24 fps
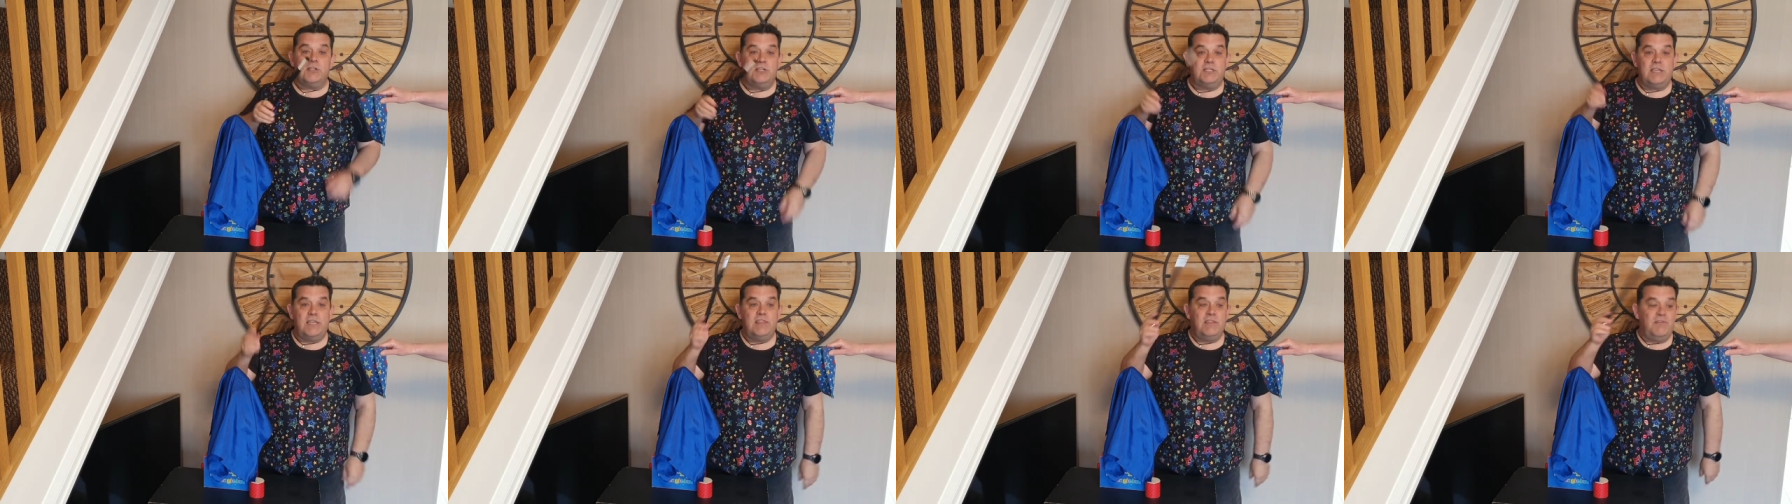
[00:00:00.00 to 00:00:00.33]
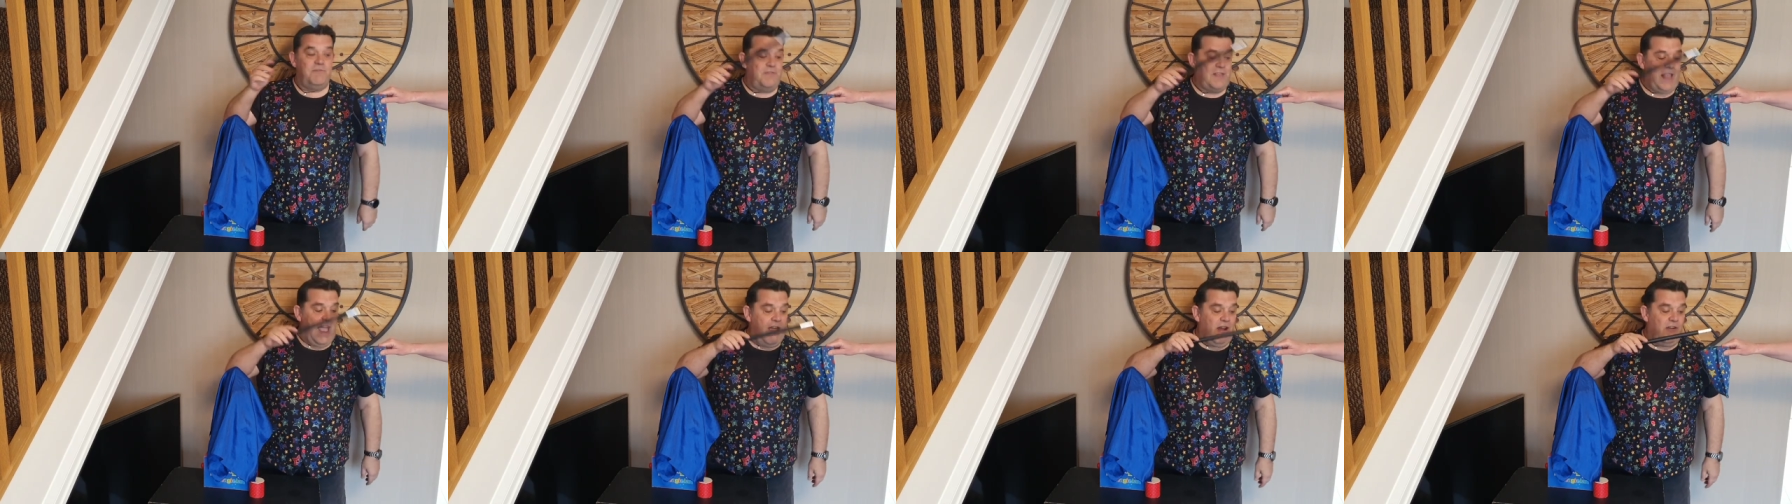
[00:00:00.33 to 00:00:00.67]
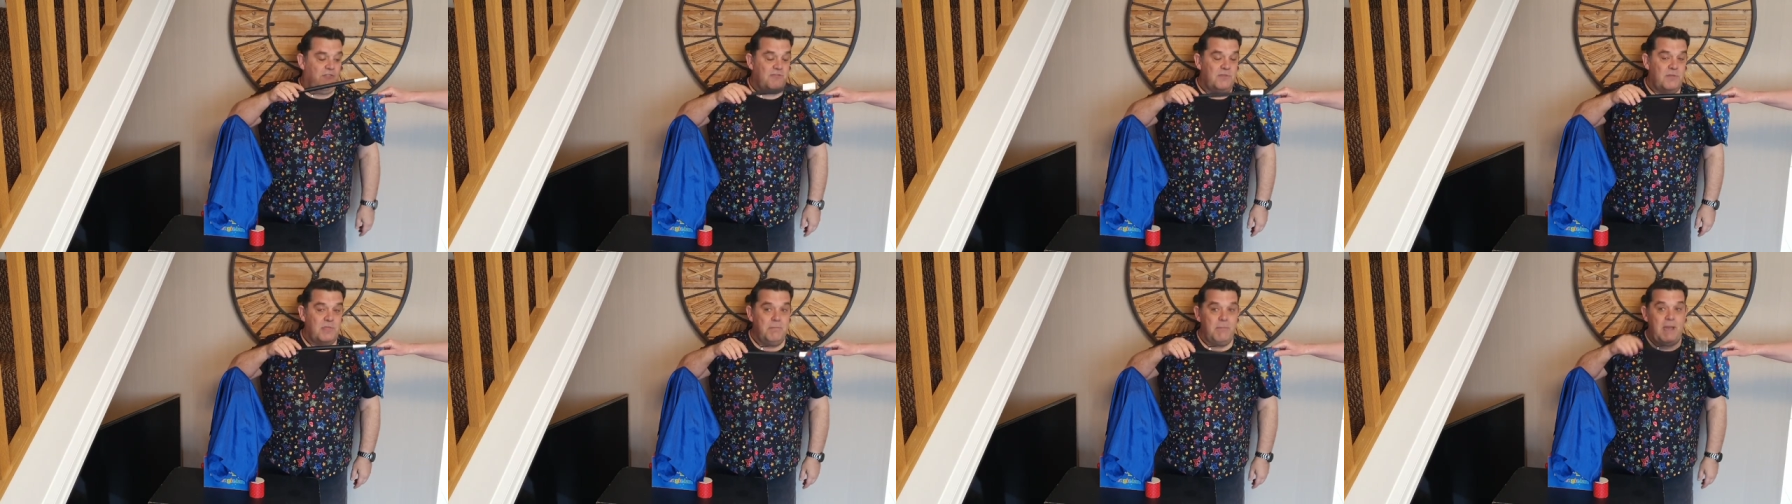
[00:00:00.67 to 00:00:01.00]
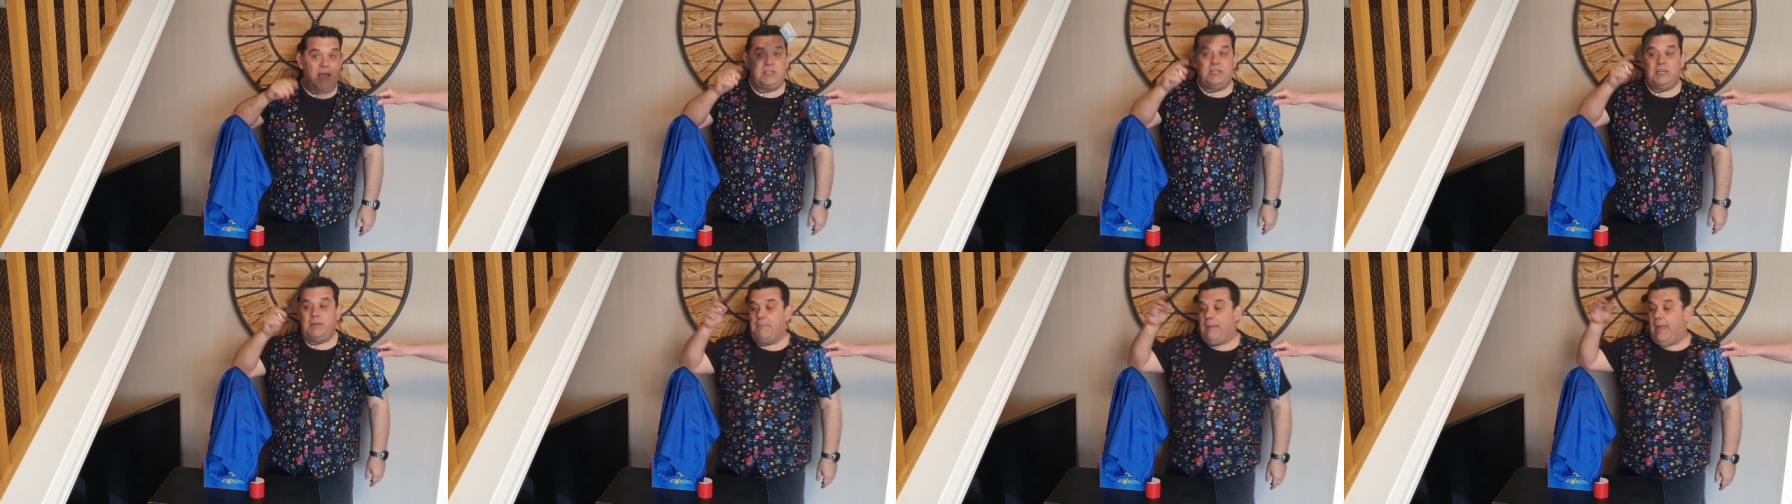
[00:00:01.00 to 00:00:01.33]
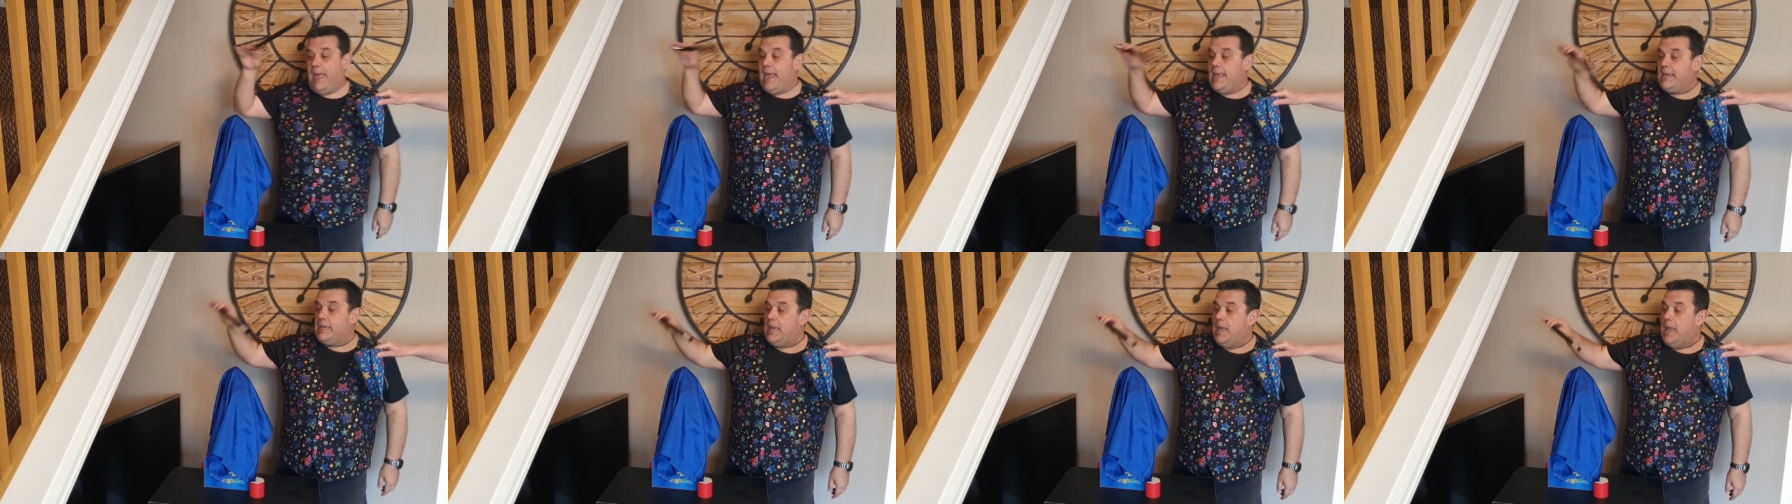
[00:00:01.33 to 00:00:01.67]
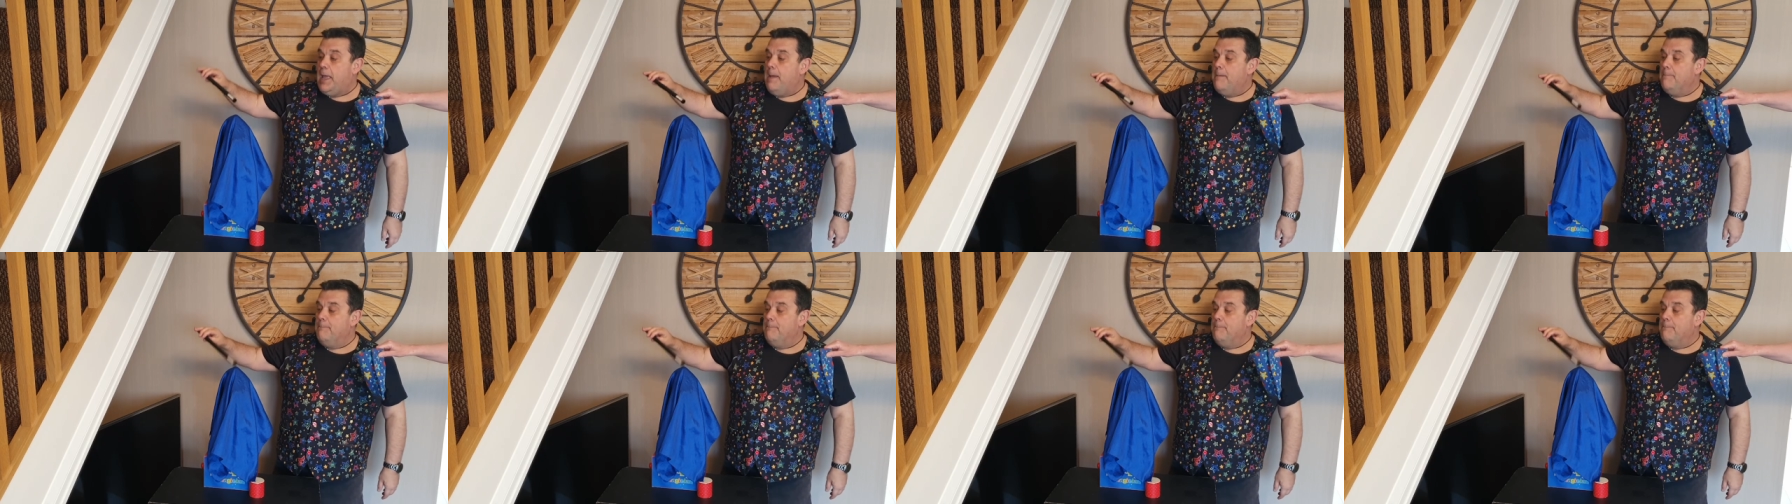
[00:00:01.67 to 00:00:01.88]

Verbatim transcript: to send the flower from the magic bag